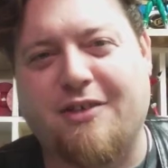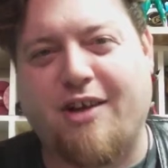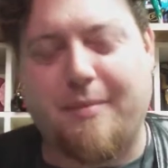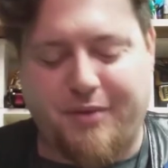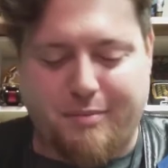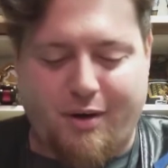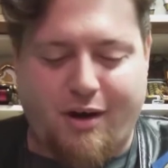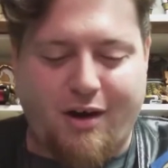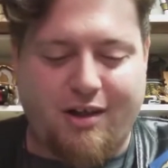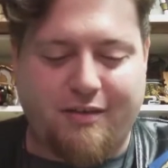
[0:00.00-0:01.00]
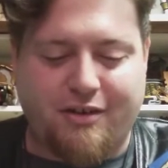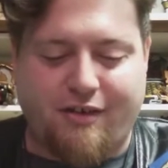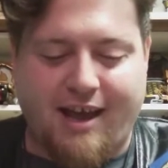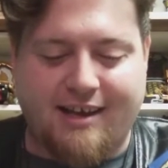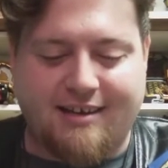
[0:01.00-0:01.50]
dropped the ball on the
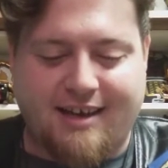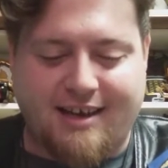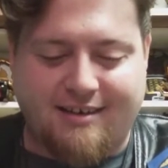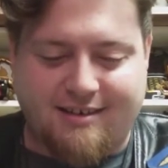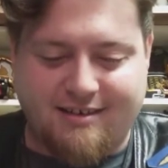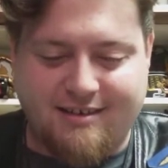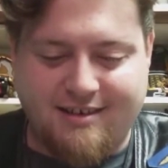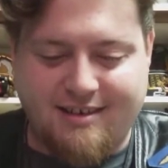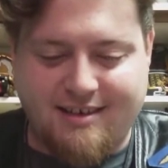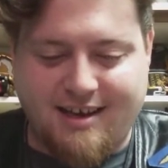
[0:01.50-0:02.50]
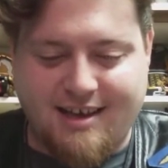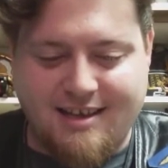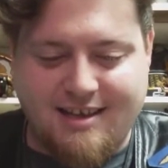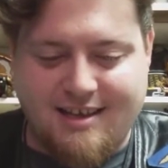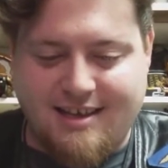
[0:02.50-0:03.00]
Dragon Dagger.
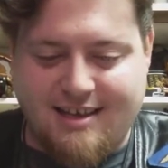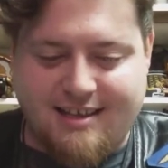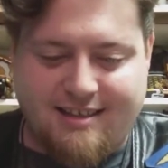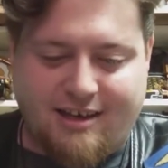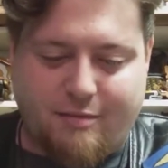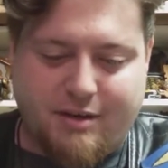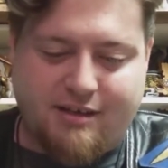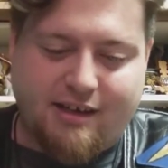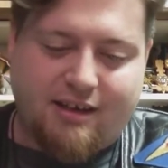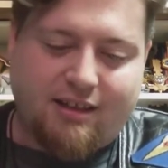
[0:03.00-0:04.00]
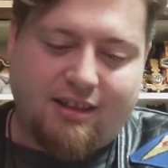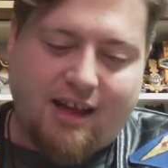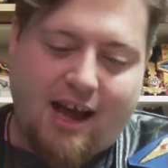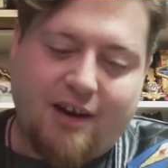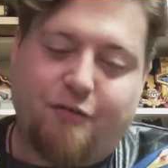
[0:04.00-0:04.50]
They are missing a
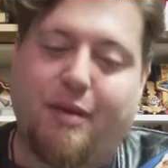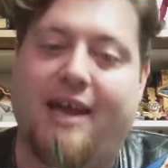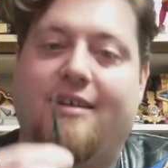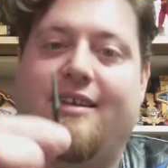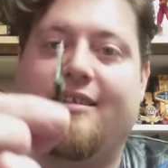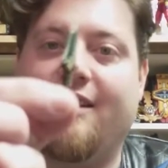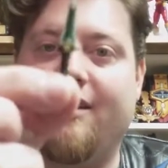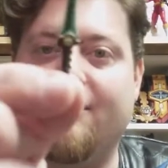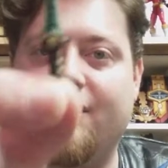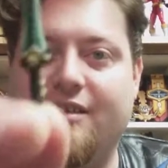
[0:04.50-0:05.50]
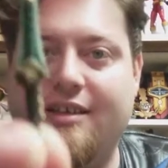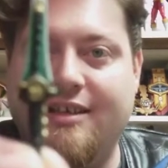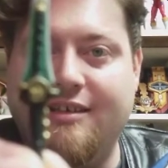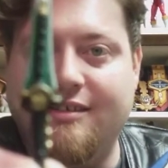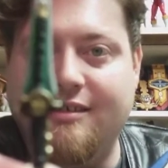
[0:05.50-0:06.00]
lot of paint details on
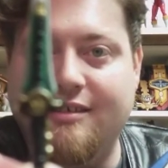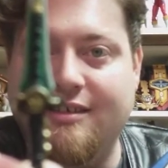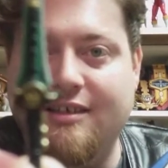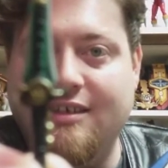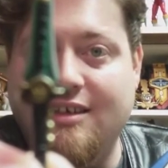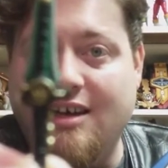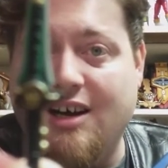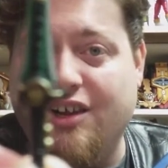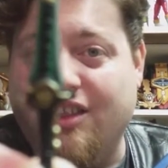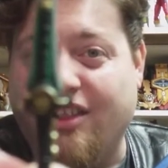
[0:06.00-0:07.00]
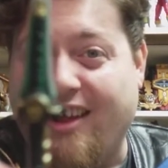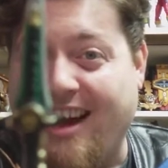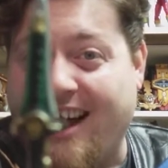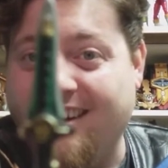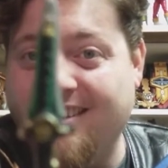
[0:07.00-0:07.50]
this. A
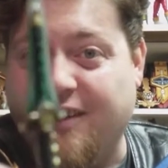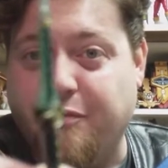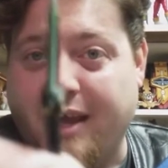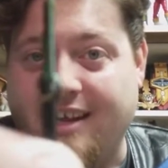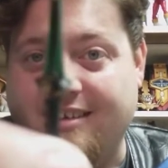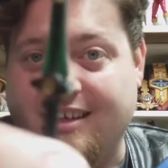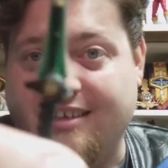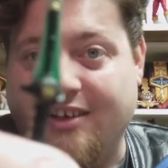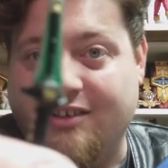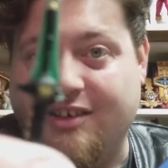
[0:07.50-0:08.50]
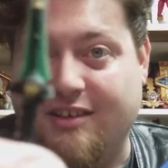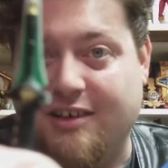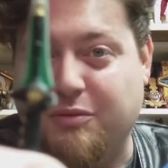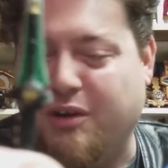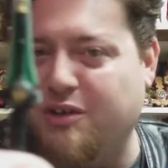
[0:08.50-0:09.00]
lot of paint details on
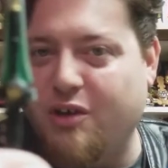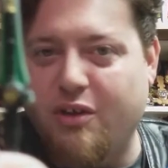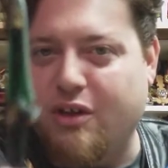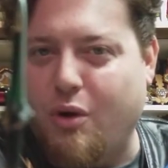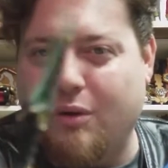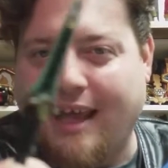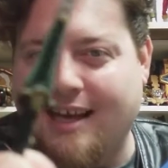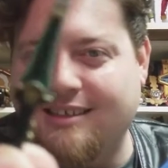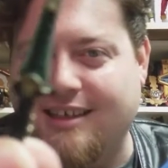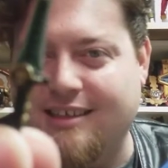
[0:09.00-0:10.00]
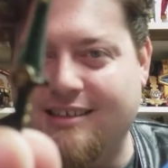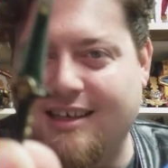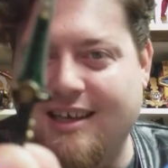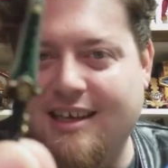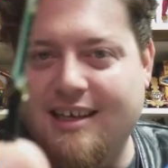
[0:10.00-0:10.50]
this. Where's all the gold accents?
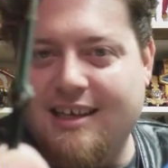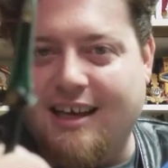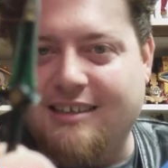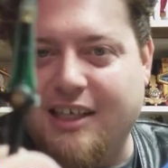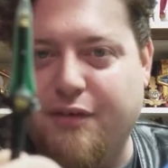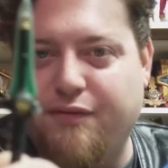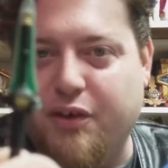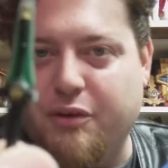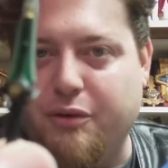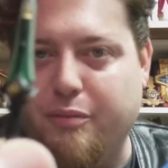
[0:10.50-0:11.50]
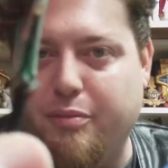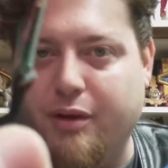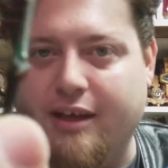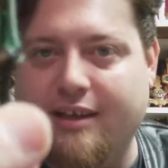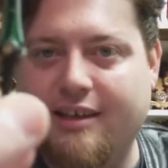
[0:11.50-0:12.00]
I see a few,
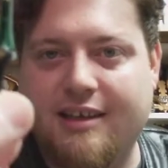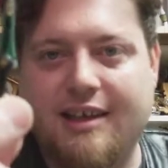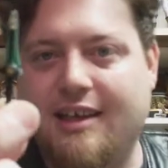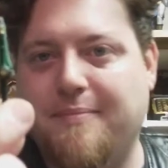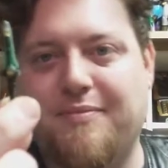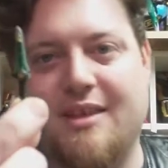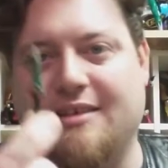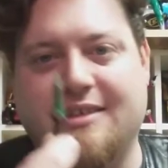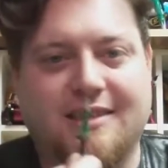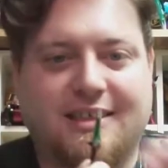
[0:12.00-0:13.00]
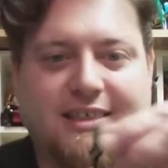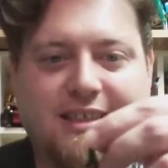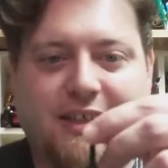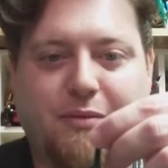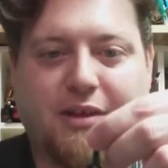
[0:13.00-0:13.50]
but ugh.
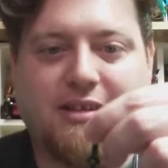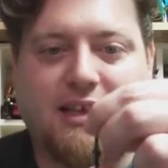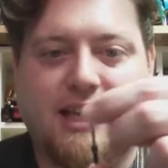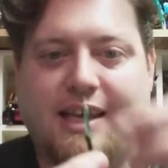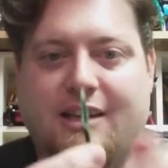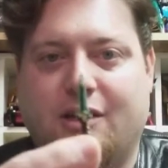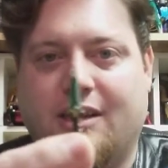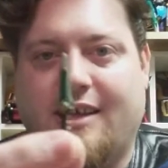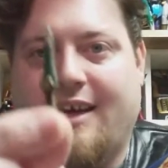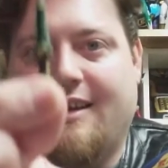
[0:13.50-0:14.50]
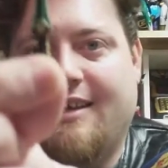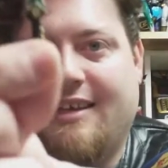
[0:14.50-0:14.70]
And then once again, look at that.